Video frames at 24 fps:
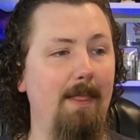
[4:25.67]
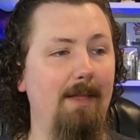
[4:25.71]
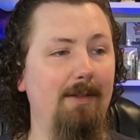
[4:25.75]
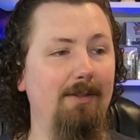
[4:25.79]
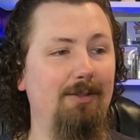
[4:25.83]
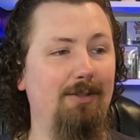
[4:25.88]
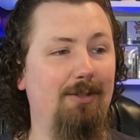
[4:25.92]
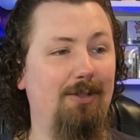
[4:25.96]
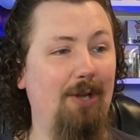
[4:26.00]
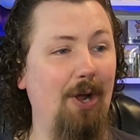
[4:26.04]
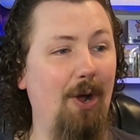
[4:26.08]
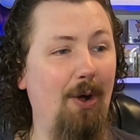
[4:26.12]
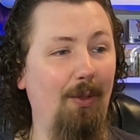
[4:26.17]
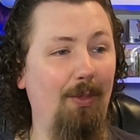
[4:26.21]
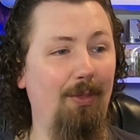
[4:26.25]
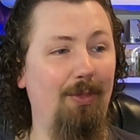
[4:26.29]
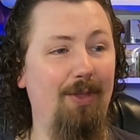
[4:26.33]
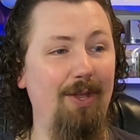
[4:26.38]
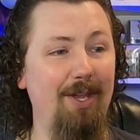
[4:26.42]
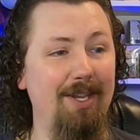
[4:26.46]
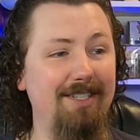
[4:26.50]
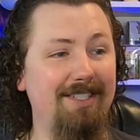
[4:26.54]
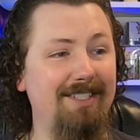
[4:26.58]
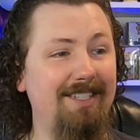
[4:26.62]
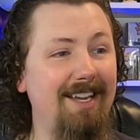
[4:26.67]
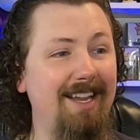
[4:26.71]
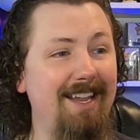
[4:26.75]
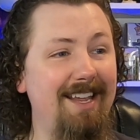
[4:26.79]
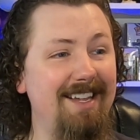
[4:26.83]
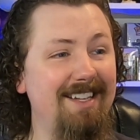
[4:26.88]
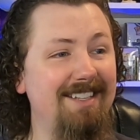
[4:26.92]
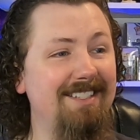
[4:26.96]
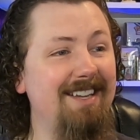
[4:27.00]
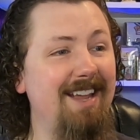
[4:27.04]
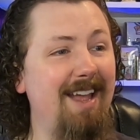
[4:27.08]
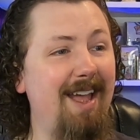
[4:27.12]
So this
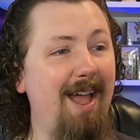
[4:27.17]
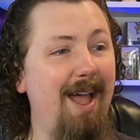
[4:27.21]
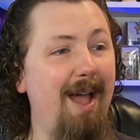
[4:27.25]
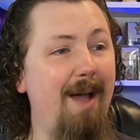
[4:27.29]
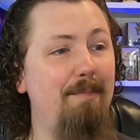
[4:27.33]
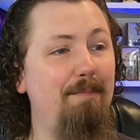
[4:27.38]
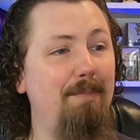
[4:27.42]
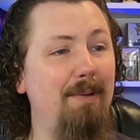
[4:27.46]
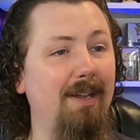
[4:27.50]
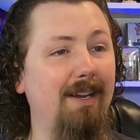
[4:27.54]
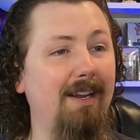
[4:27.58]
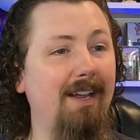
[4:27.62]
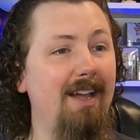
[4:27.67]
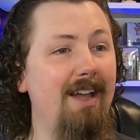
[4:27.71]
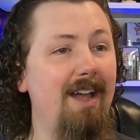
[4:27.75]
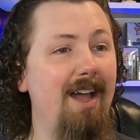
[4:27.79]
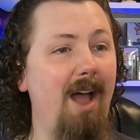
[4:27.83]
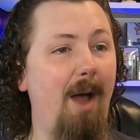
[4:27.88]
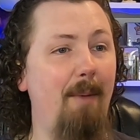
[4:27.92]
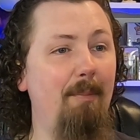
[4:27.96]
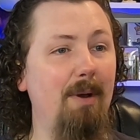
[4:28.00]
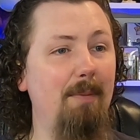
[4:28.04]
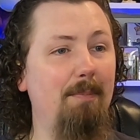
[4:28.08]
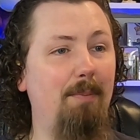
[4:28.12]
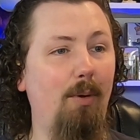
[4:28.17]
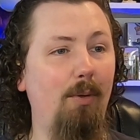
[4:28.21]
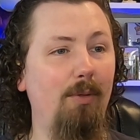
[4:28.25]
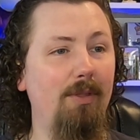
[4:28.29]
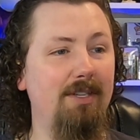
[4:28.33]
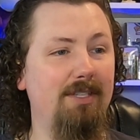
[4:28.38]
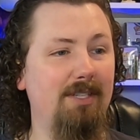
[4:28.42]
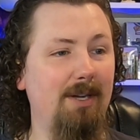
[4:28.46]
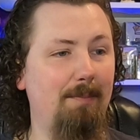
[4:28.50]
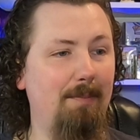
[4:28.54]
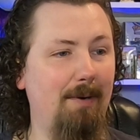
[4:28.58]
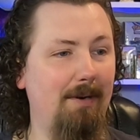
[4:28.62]
is epic. I'm going to pull
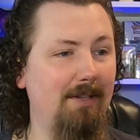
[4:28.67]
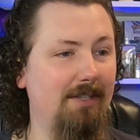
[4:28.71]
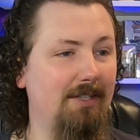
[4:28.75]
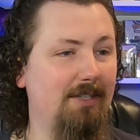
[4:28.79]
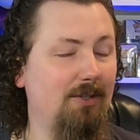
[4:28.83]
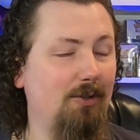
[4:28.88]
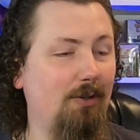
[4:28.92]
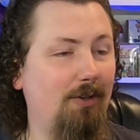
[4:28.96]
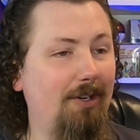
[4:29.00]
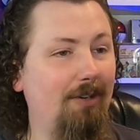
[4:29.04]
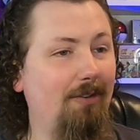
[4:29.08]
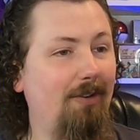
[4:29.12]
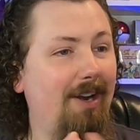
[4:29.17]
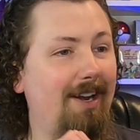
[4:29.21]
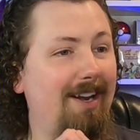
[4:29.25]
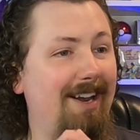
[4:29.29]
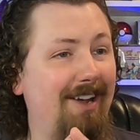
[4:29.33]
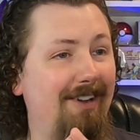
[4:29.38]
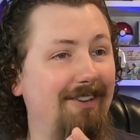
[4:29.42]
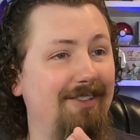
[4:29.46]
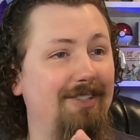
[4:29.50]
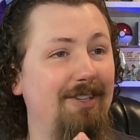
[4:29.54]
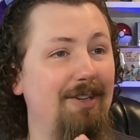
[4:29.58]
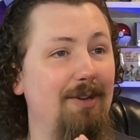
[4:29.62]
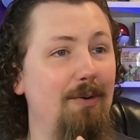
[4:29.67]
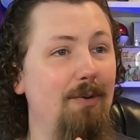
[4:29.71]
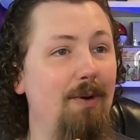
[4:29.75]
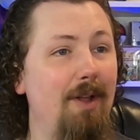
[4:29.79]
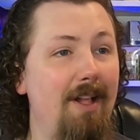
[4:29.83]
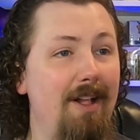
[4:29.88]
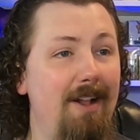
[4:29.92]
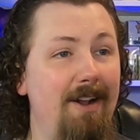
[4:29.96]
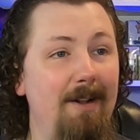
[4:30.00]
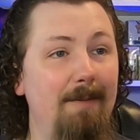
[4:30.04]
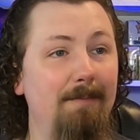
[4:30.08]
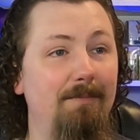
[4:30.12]
this up on the screen right now too.
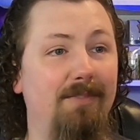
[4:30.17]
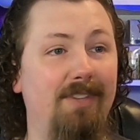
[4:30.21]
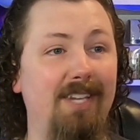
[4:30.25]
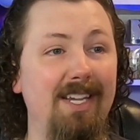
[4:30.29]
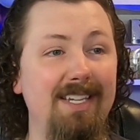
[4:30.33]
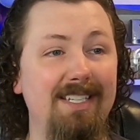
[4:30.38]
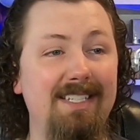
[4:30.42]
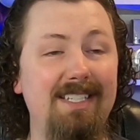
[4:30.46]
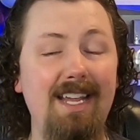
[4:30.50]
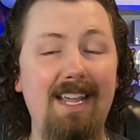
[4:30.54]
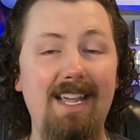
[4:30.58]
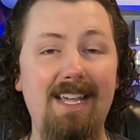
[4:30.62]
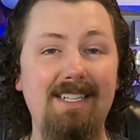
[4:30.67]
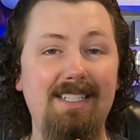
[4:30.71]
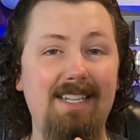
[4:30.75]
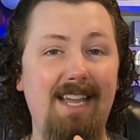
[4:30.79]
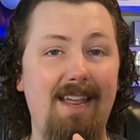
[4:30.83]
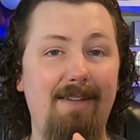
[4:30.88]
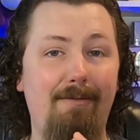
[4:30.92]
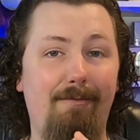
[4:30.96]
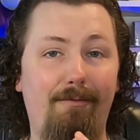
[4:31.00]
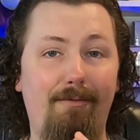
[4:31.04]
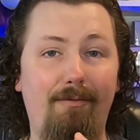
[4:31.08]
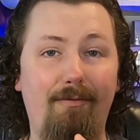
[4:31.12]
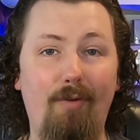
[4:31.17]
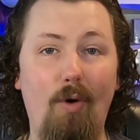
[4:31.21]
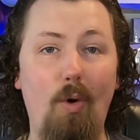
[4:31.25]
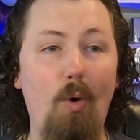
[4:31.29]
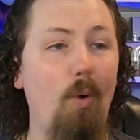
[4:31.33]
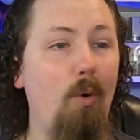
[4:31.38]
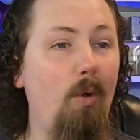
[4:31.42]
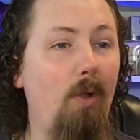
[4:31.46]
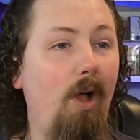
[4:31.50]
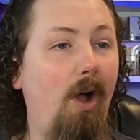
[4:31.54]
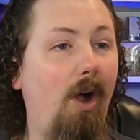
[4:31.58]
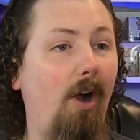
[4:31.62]
This is a
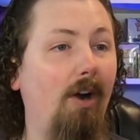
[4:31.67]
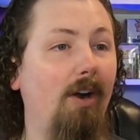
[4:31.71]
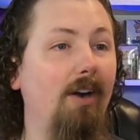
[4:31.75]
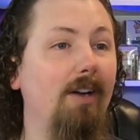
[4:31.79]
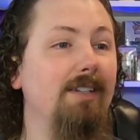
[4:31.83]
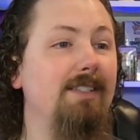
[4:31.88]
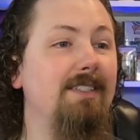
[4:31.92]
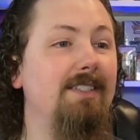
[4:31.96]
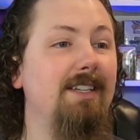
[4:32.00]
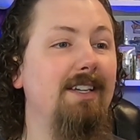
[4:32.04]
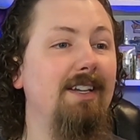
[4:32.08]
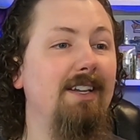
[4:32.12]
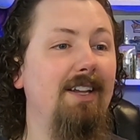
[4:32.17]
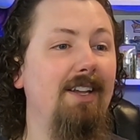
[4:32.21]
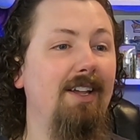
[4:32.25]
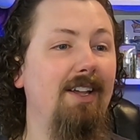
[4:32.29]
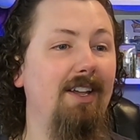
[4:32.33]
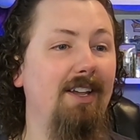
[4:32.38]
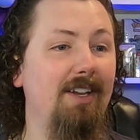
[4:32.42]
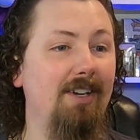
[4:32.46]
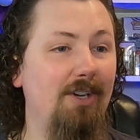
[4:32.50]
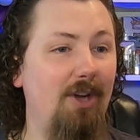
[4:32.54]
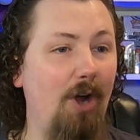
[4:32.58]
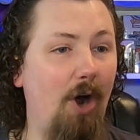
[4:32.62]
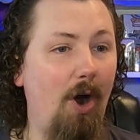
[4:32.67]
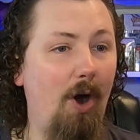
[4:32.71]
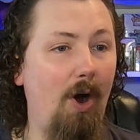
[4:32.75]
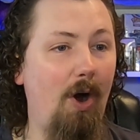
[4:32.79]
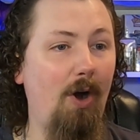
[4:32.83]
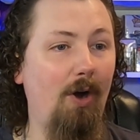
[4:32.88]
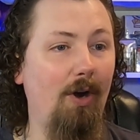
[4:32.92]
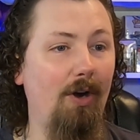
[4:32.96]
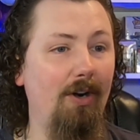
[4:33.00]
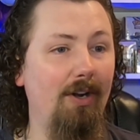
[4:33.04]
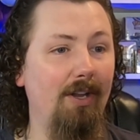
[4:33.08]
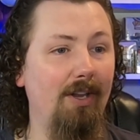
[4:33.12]
full art
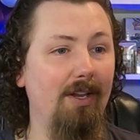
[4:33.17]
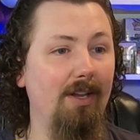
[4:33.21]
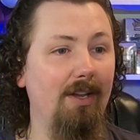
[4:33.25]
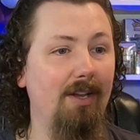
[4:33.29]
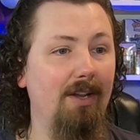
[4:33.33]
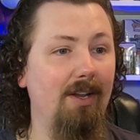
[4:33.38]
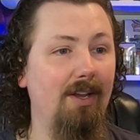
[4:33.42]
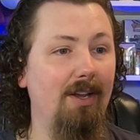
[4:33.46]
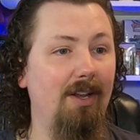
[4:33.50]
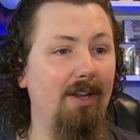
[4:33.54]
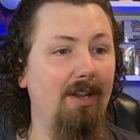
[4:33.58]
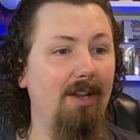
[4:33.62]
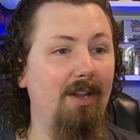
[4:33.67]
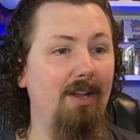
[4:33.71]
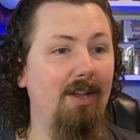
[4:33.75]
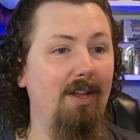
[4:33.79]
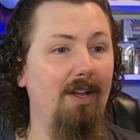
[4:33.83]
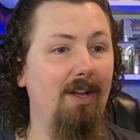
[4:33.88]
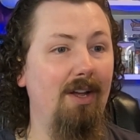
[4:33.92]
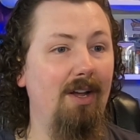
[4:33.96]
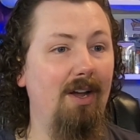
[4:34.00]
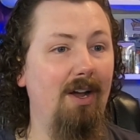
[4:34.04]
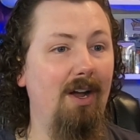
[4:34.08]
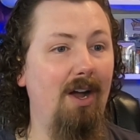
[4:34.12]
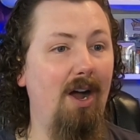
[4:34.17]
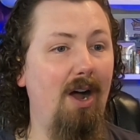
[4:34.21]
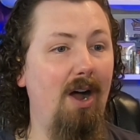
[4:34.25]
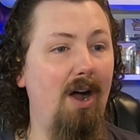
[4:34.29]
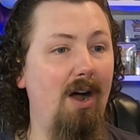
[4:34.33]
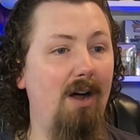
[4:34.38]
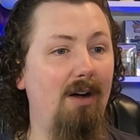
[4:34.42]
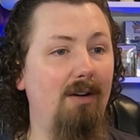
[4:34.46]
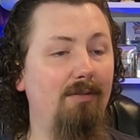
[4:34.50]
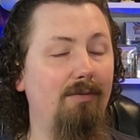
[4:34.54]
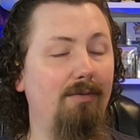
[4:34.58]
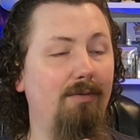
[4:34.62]
card
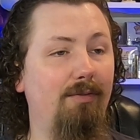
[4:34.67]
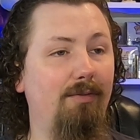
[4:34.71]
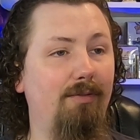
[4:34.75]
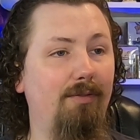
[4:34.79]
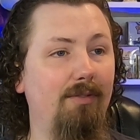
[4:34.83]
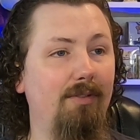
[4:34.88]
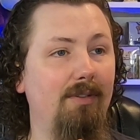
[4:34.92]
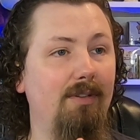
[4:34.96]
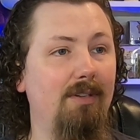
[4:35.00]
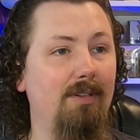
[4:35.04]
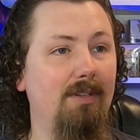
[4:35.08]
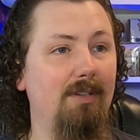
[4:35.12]
of